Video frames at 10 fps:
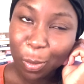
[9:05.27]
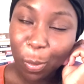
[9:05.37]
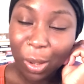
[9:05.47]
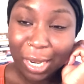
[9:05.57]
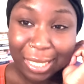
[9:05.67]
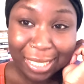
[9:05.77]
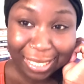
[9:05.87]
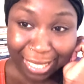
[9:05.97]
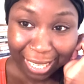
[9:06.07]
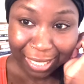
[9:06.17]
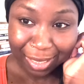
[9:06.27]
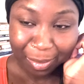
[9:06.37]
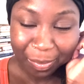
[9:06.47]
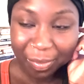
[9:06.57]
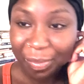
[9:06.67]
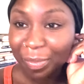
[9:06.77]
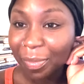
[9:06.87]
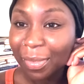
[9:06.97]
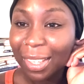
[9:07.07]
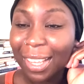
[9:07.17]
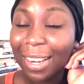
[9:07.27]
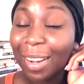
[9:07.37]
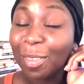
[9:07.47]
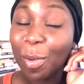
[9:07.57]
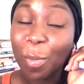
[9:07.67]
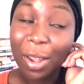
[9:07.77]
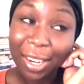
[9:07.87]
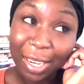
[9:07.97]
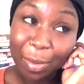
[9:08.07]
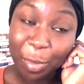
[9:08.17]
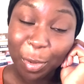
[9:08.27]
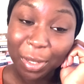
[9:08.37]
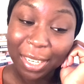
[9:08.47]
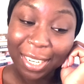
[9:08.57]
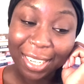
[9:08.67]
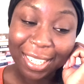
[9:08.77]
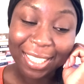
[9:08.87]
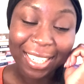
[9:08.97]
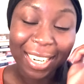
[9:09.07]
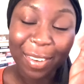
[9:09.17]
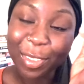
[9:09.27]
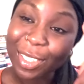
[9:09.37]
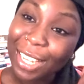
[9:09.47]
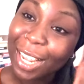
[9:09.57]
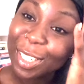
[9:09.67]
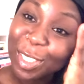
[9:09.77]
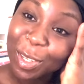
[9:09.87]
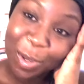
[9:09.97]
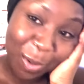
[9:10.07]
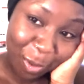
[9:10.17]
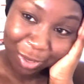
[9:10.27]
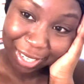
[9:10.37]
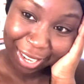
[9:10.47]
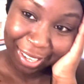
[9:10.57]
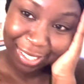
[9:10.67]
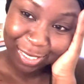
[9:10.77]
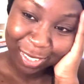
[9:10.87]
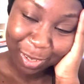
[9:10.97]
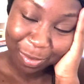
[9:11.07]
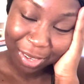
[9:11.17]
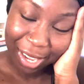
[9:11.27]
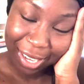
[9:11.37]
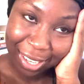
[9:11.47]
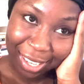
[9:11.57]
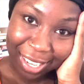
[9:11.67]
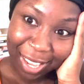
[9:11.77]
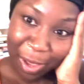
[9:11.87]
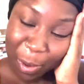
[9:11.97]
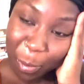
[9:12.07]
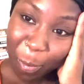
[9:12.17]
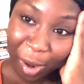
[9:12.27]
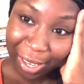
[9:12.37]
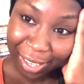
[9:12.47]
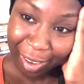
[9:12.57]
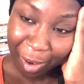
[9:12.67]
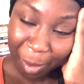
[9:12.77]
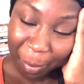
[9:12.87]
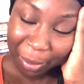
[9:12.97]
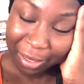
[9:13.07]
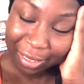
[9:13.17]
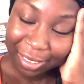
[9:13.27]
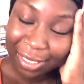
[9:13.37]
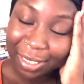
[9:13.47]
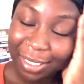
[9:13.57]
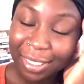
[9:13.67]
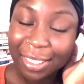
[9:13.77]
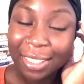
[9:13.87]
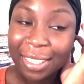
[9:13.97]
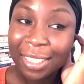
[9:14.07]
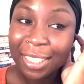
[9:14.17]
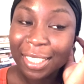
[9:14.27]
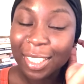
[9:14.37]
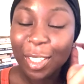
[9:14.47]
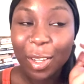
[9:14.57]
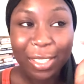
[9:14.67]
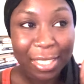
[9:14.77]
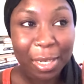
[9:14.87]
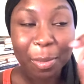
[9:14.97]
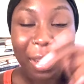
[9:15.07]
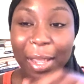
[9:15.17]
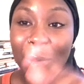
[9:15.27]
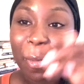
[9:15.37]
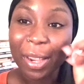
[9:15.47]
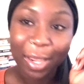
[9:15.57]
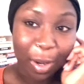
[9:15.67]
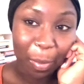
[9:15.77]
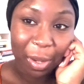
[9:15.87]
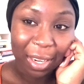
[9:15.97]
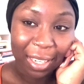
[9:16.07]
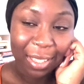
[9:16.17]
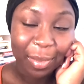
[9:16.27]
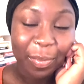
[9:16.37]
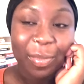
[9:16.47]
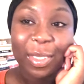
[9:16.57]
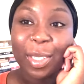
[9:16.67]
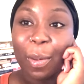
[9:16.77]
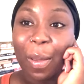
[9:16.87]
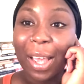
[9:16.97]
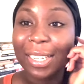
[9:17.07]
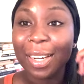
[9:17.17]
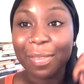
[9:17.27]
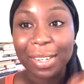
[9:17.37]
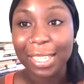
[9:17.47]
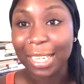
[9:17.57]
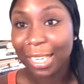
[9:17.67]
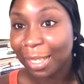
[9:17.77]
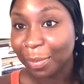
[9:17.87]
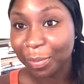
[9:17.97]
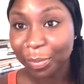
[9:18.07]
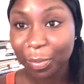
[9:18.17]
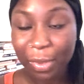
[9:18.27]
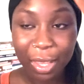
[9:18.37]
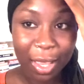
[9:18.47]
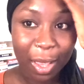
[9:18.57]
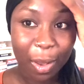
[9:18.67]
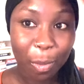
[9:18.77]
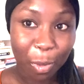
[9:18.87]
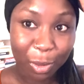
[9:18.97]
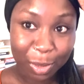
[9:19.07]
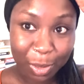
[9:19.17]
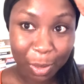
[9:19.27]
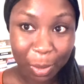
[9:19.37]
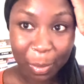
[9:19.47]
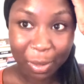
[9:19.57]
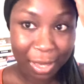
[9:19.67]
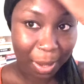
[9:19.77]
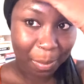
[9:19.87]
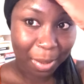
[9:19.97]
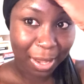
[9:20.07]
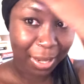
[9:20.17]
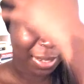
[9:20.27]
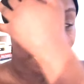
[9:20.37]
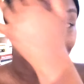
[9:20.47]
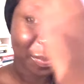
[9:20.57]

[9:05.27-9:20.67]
20 to 10, and I've got work in the morning, and I've just had two long days of like waking up and going to sleep late and waking up early. So I definitely want to get my